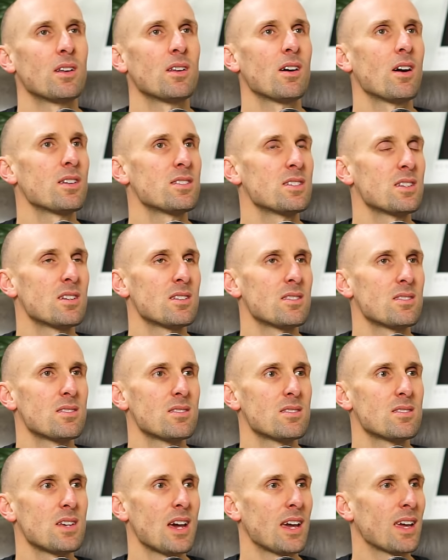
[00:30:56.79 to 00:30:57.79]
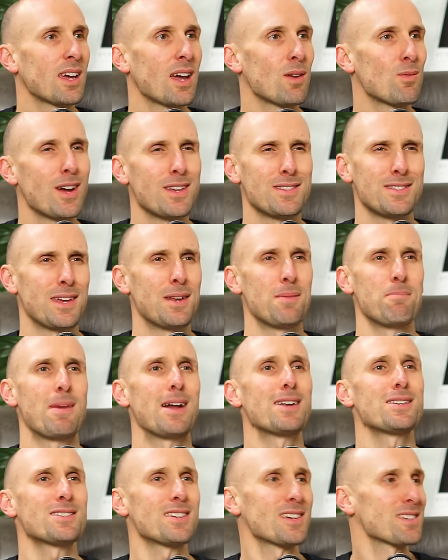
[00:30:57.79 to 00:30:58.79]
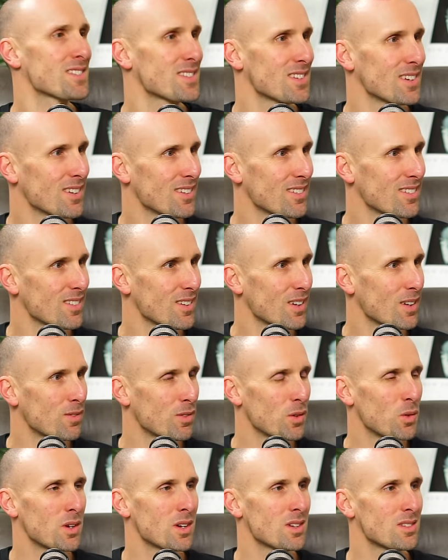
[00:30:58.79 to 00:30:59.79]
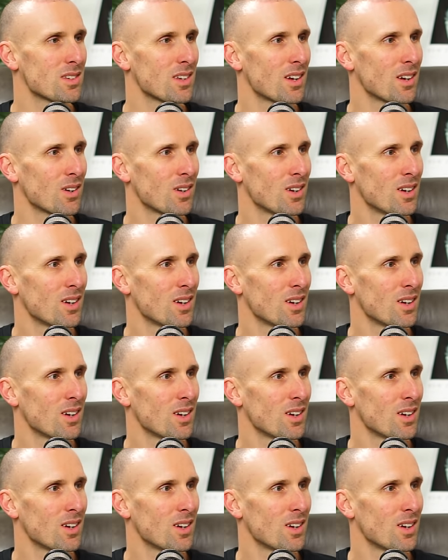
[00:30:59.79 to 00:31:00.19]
And I did a 10K race in Manchester a few years ago,